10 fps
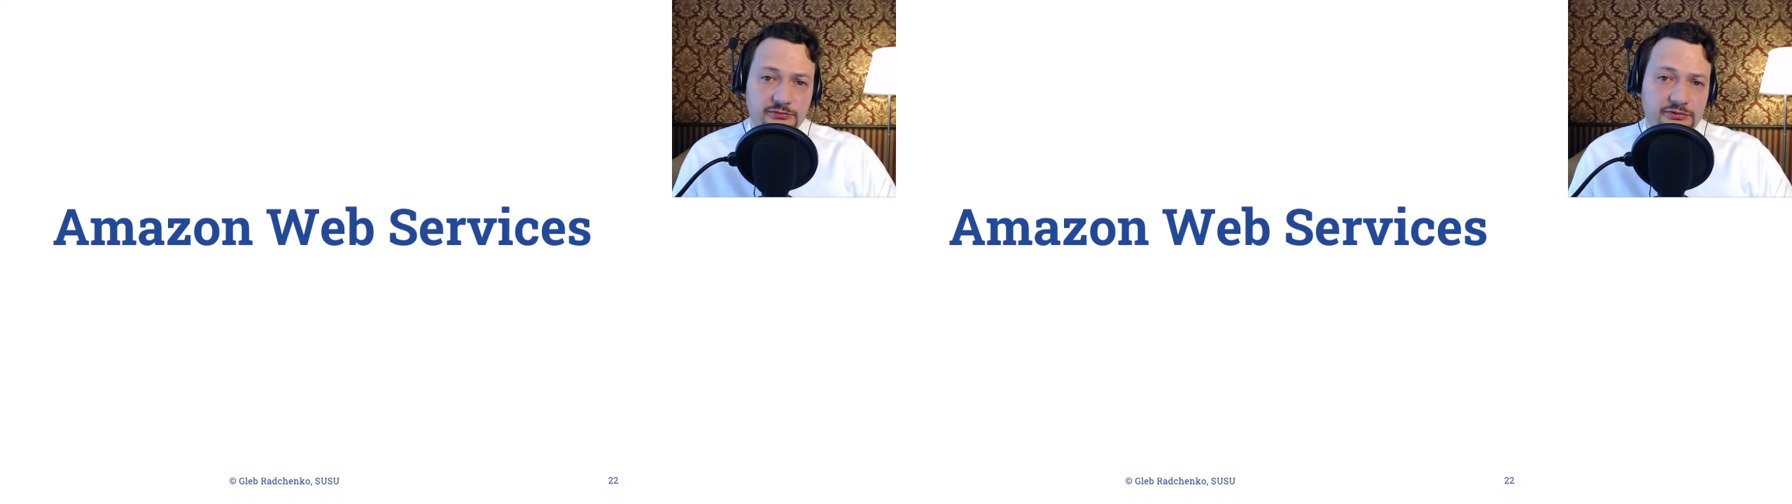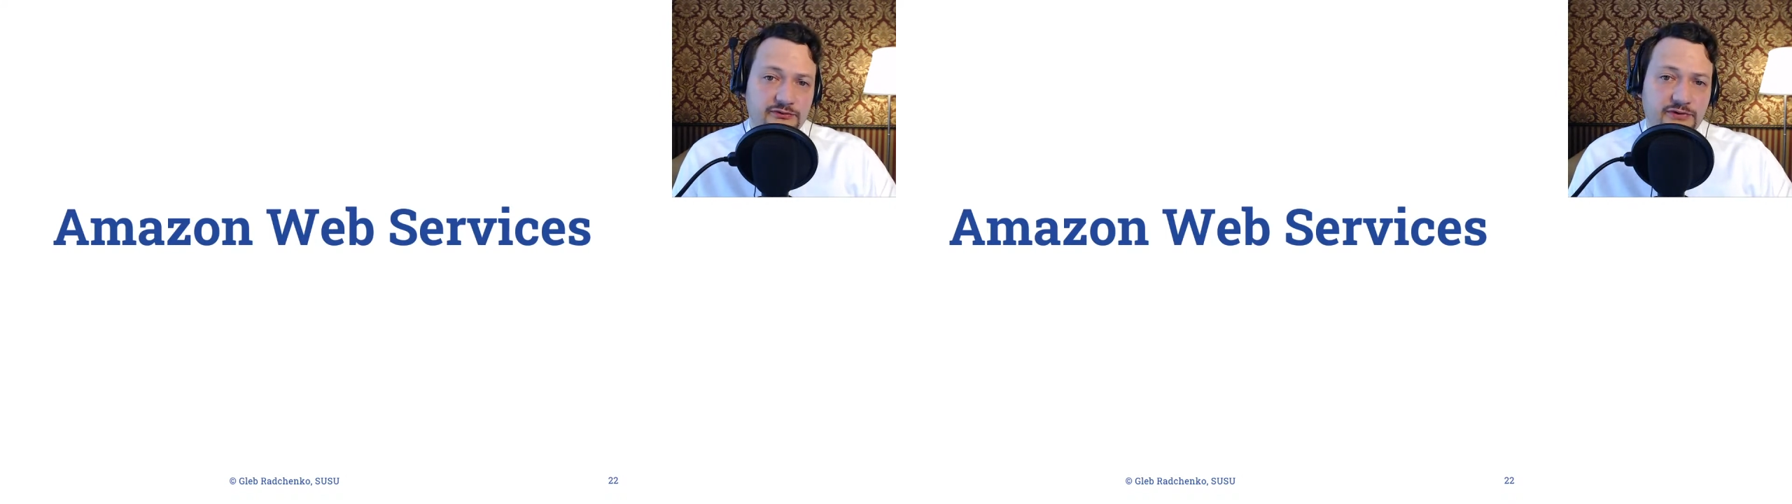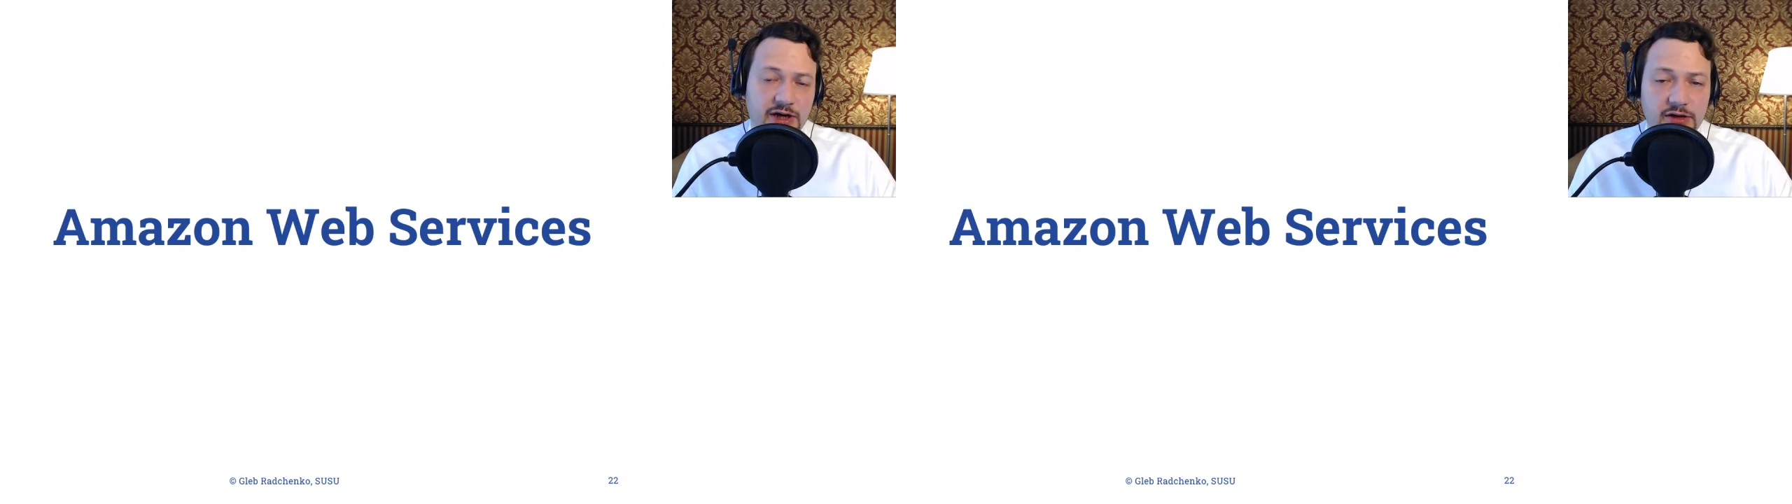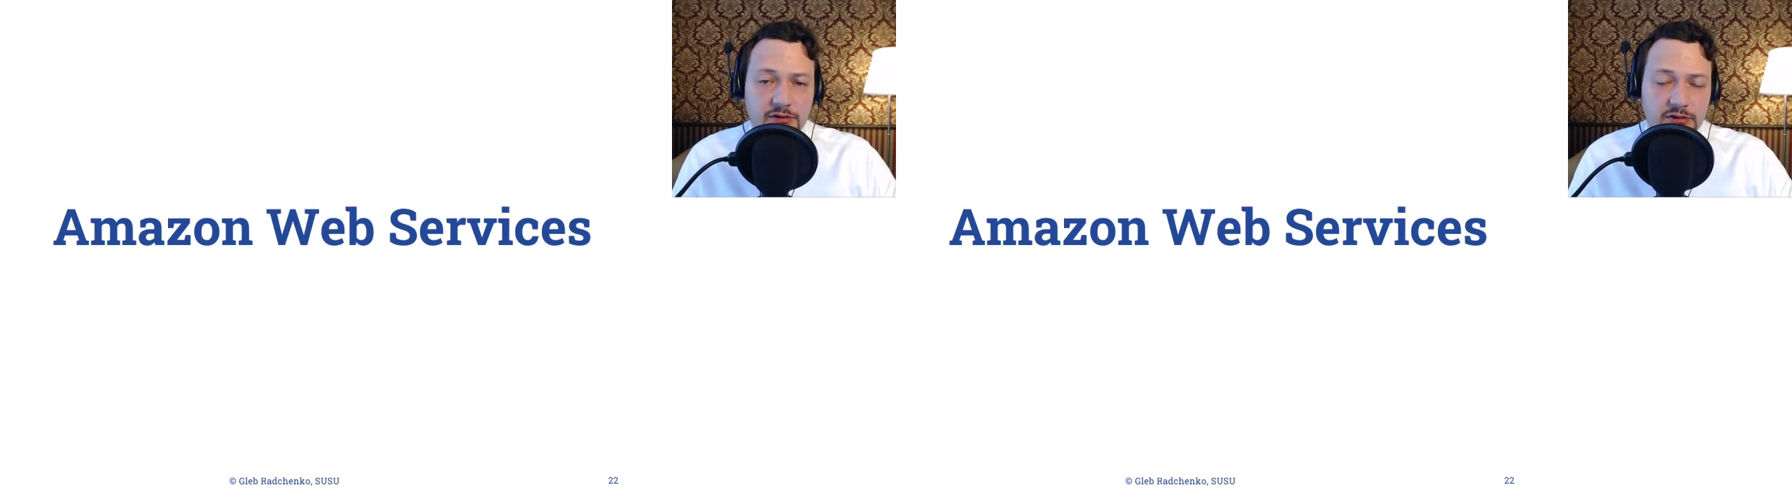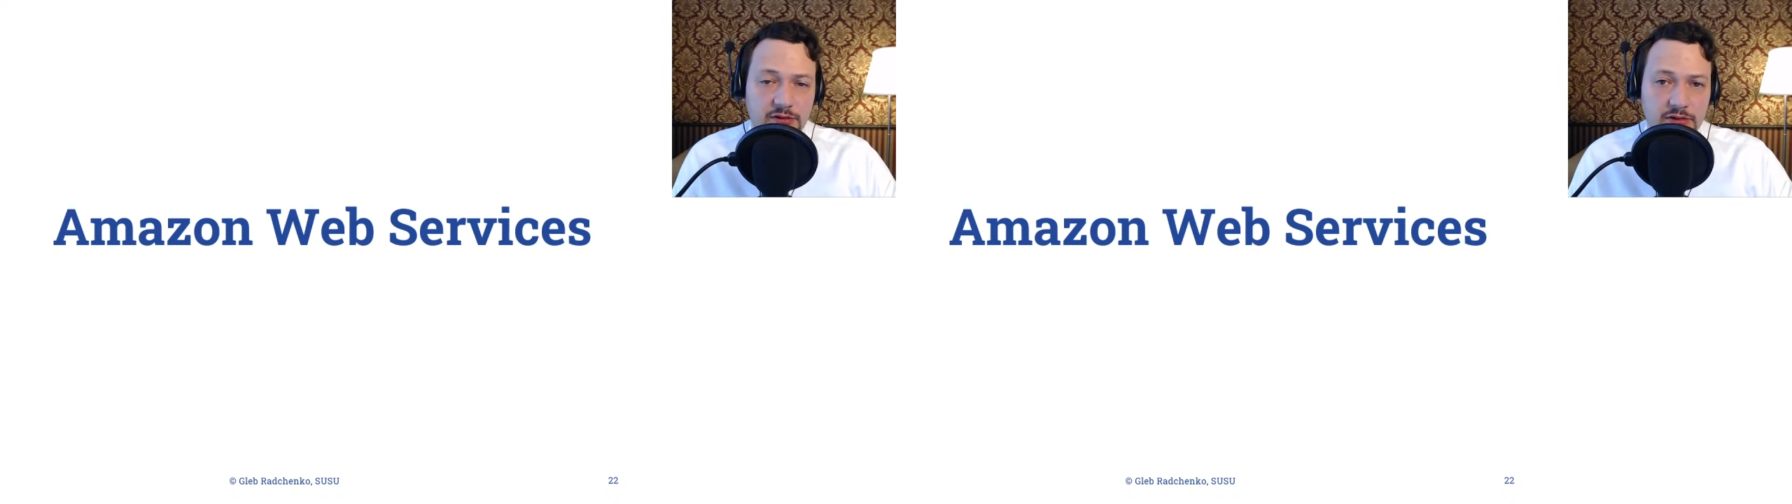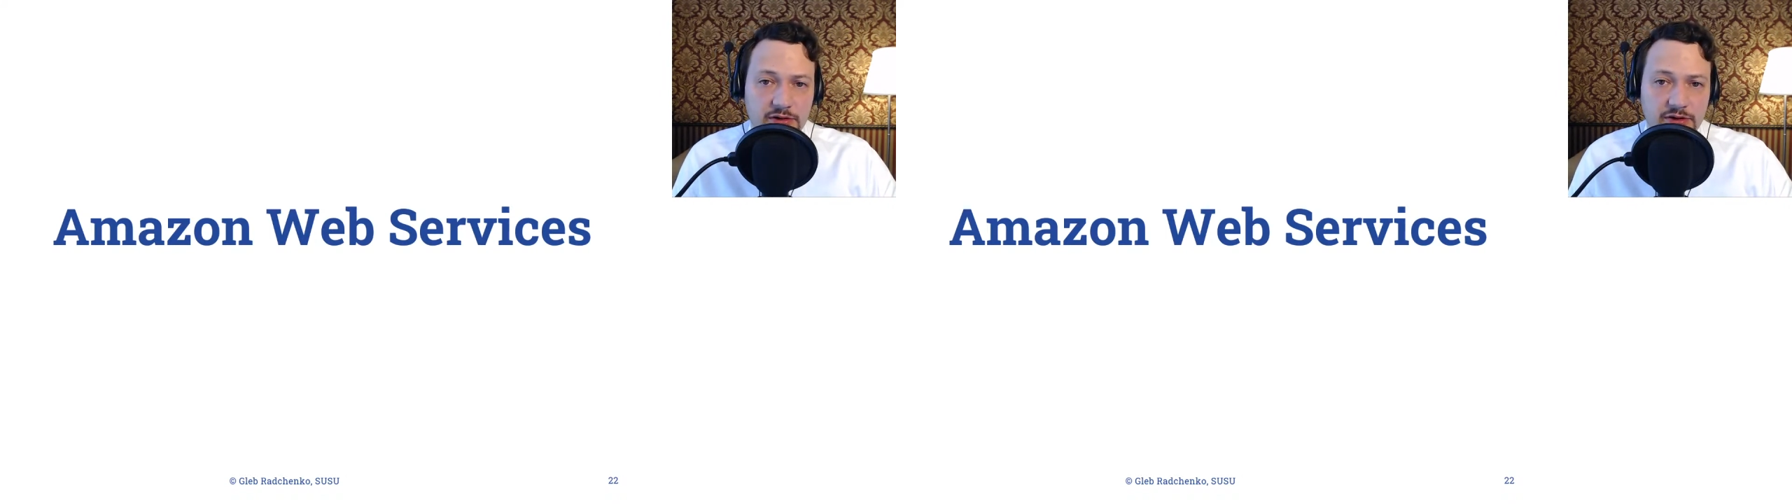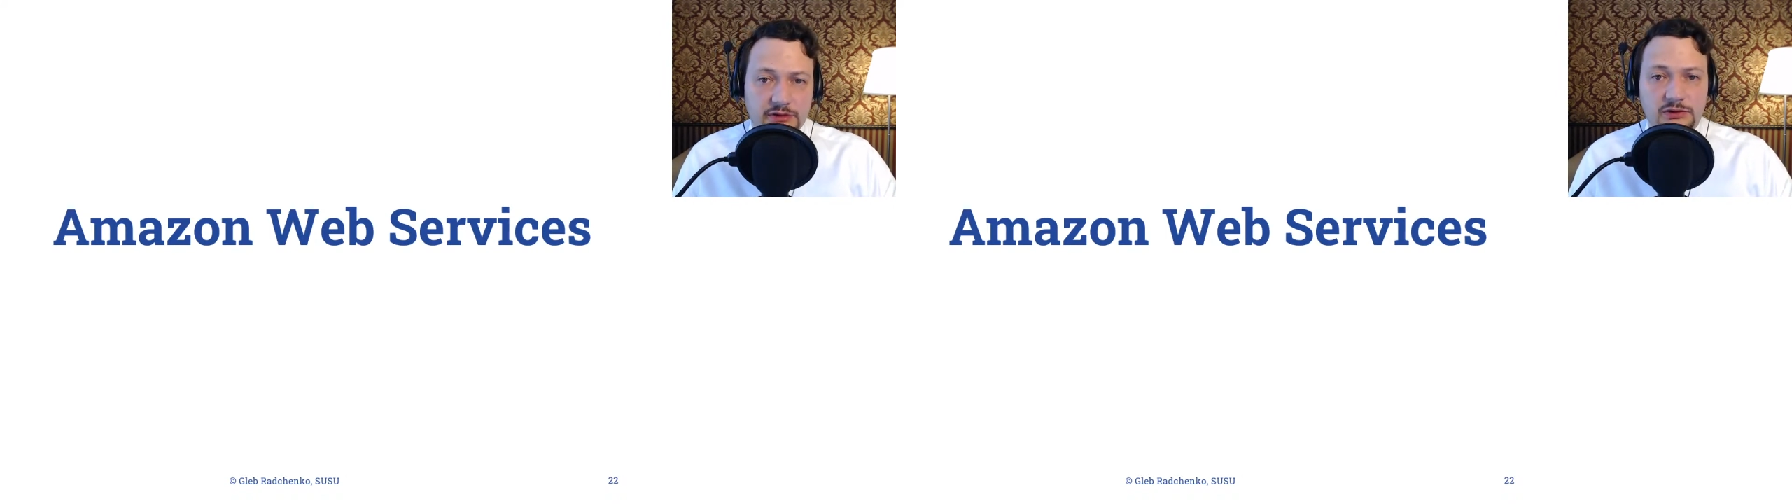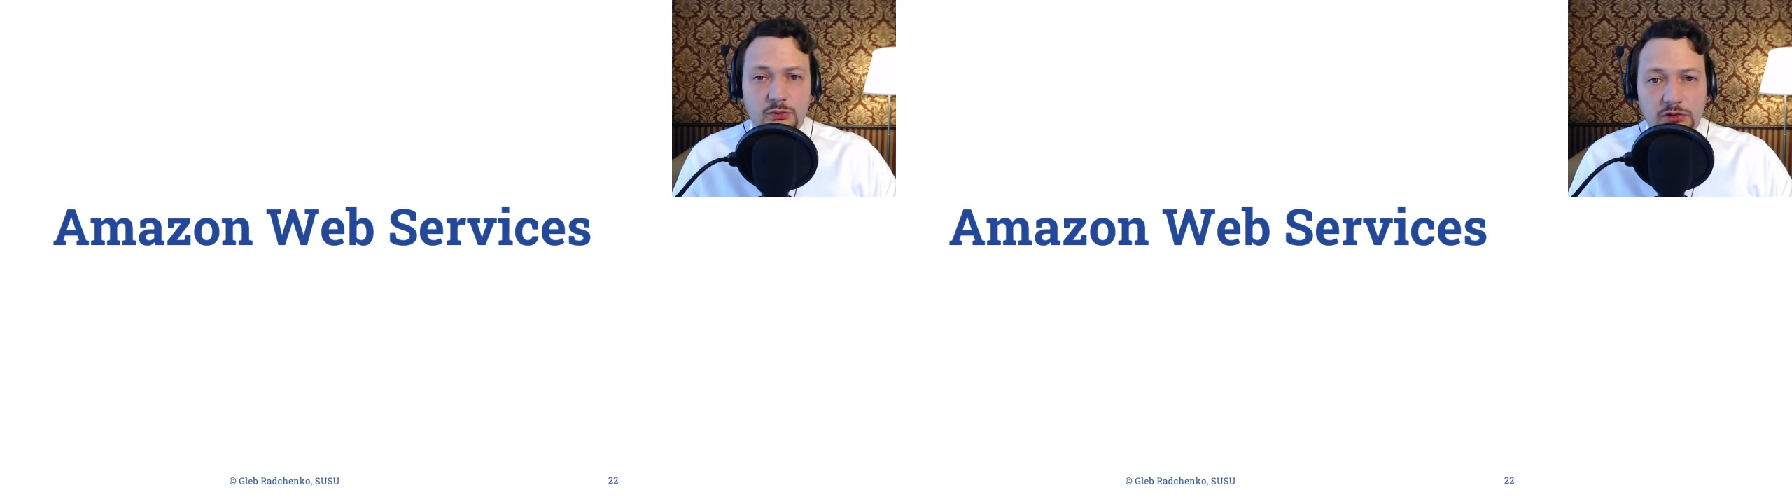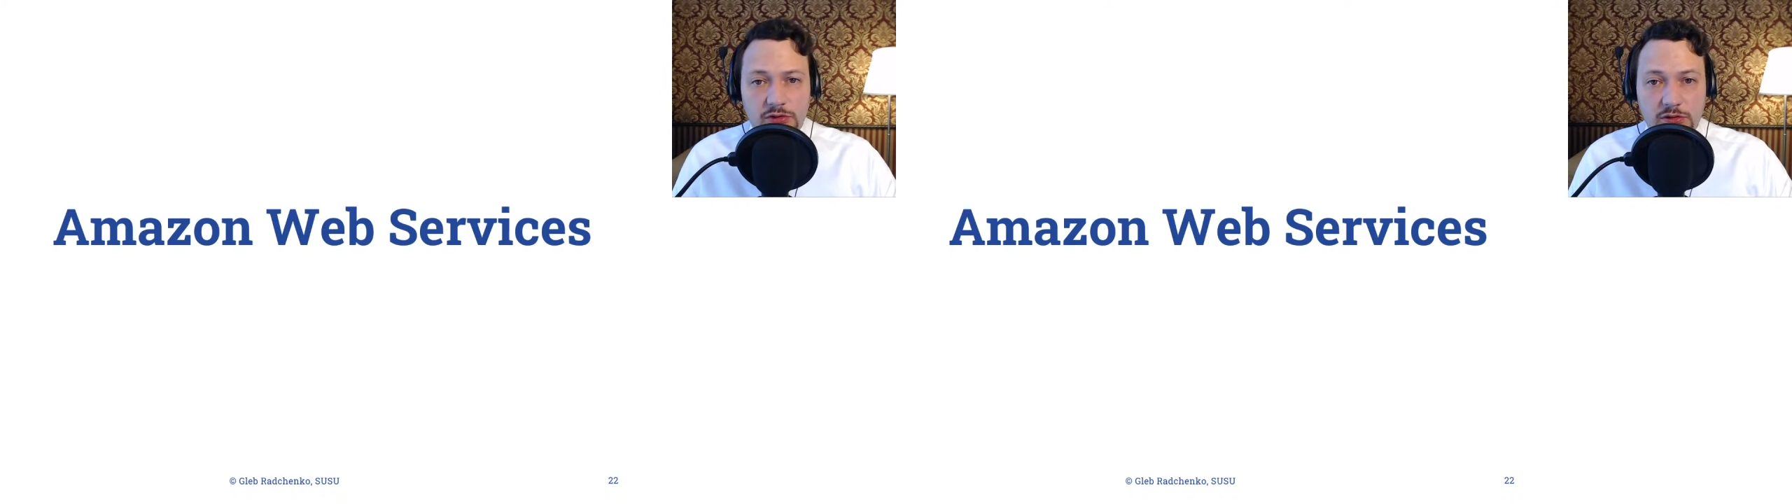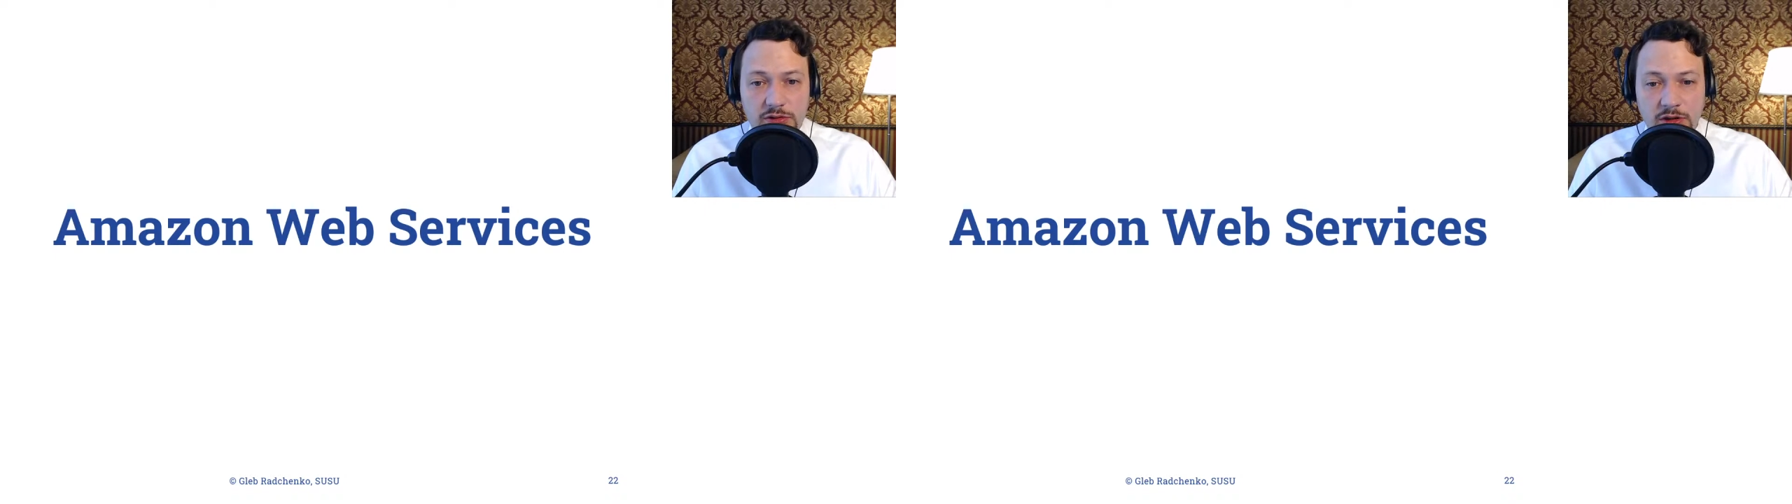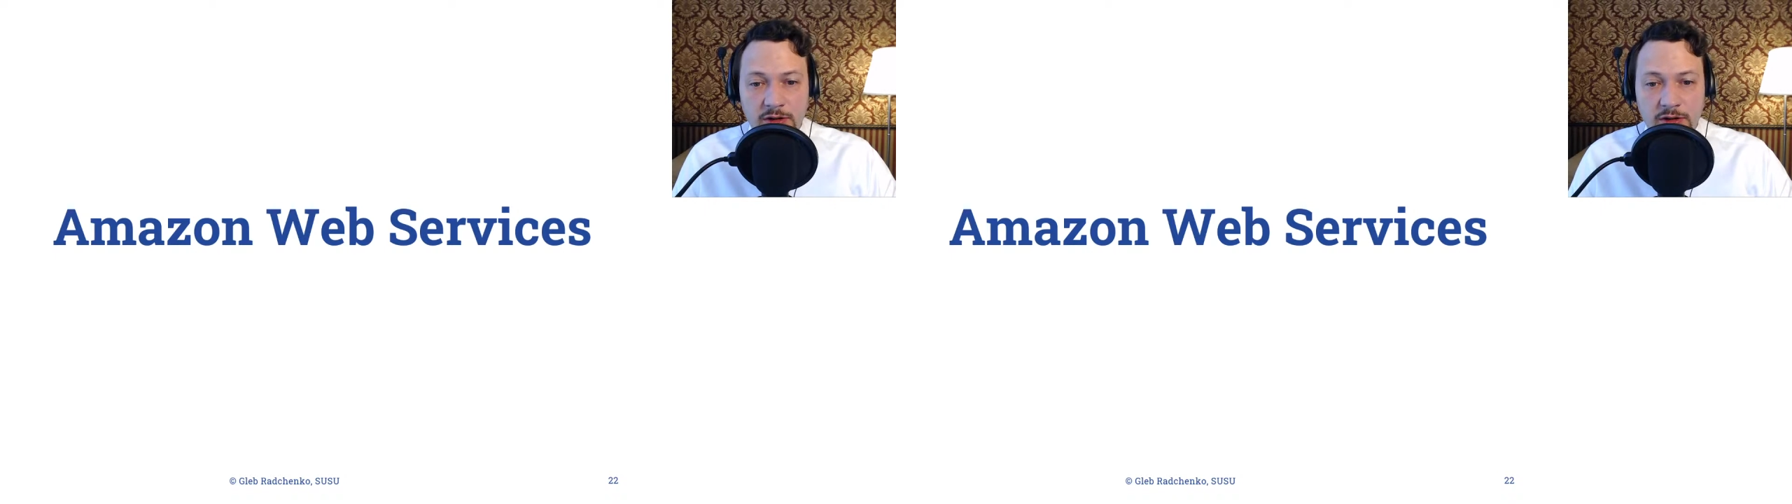provider in the world.